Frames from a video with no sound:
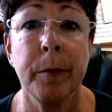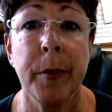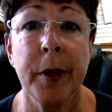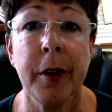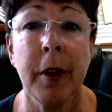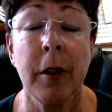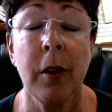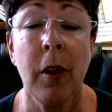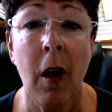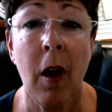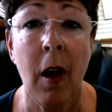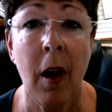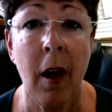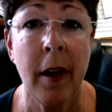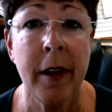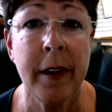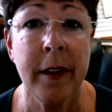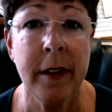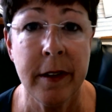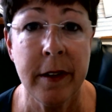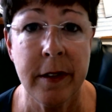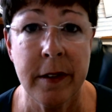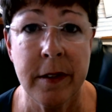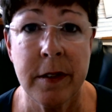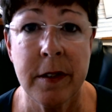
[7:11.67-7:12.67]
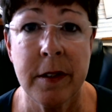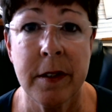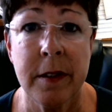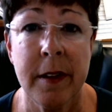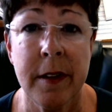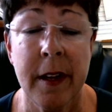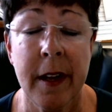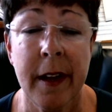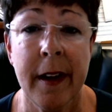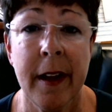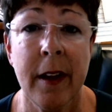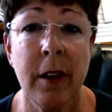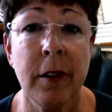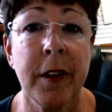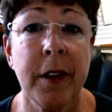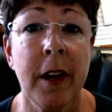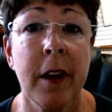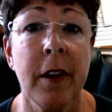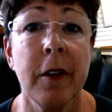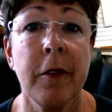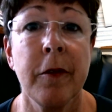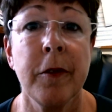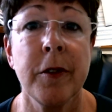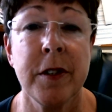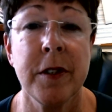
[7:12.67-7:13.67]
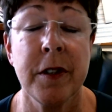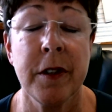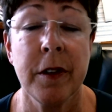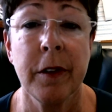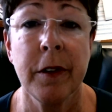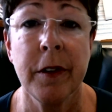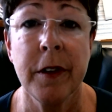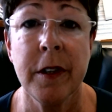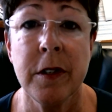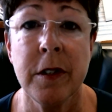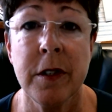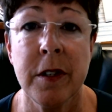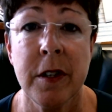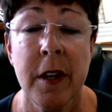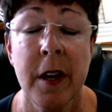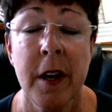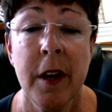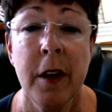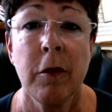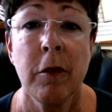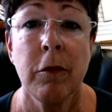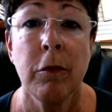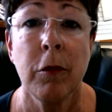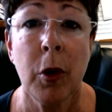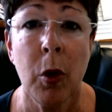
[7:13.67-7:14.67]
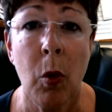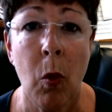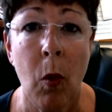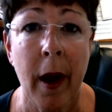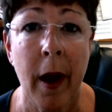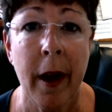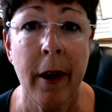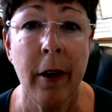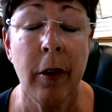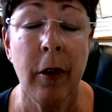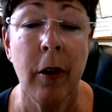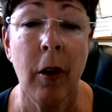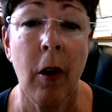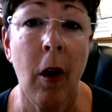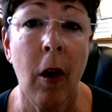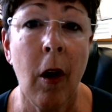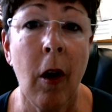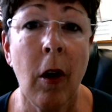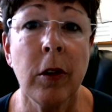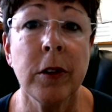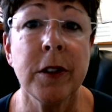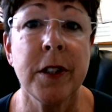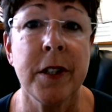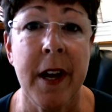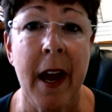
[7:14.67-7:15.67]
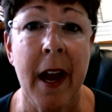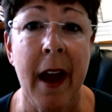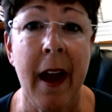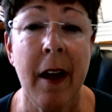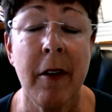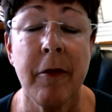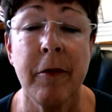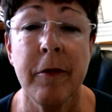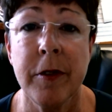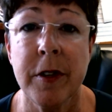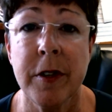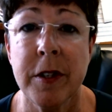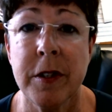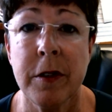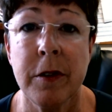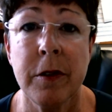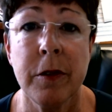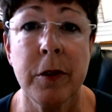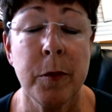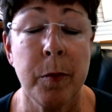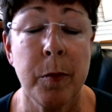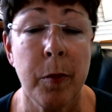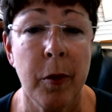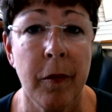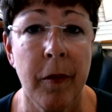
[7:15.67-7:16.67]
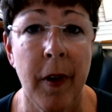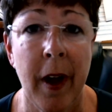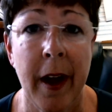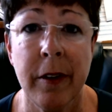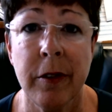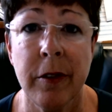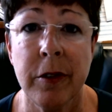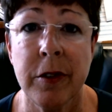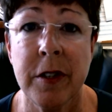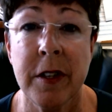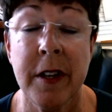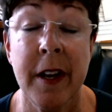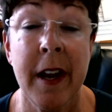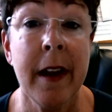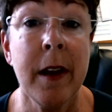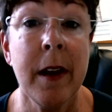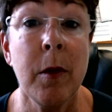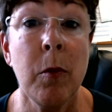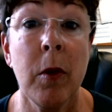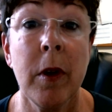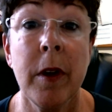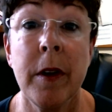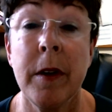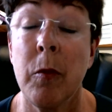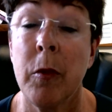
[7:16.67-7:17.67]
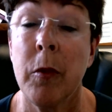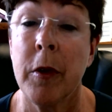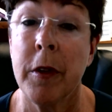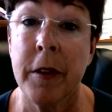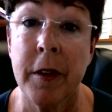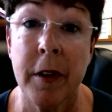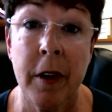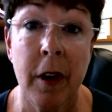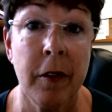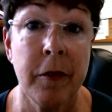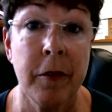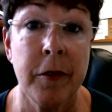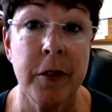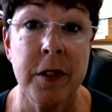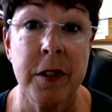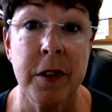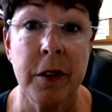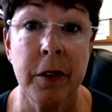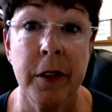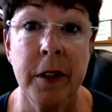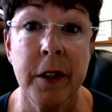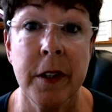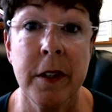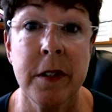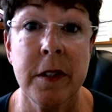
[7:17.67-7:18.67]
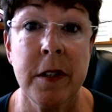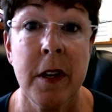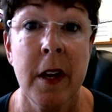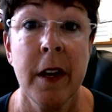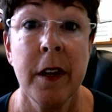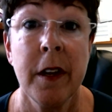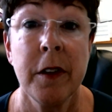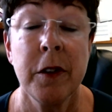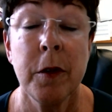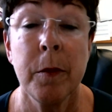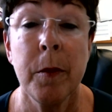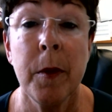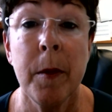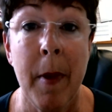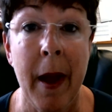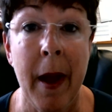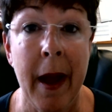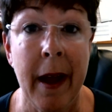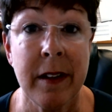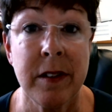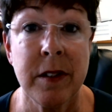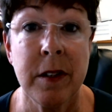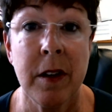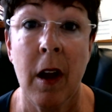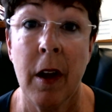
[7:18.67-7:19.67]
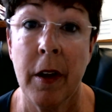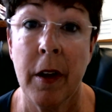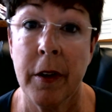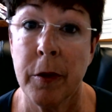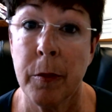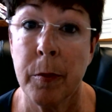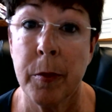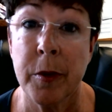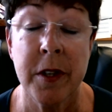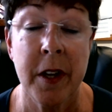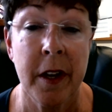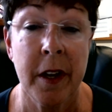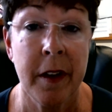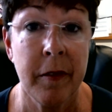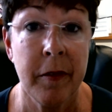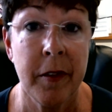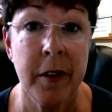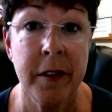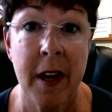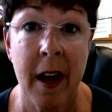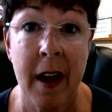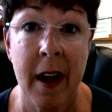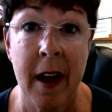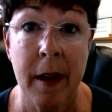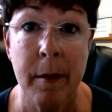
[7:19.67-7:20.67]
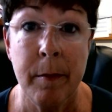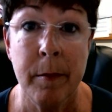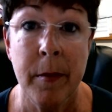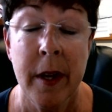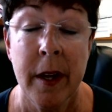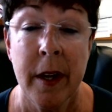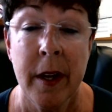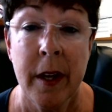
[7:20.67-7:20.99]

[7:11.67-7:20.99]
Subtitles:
but the law is that healthcare facilities require all staff, visitors, providers, and anyone within our facilities to be masked 100% of the time.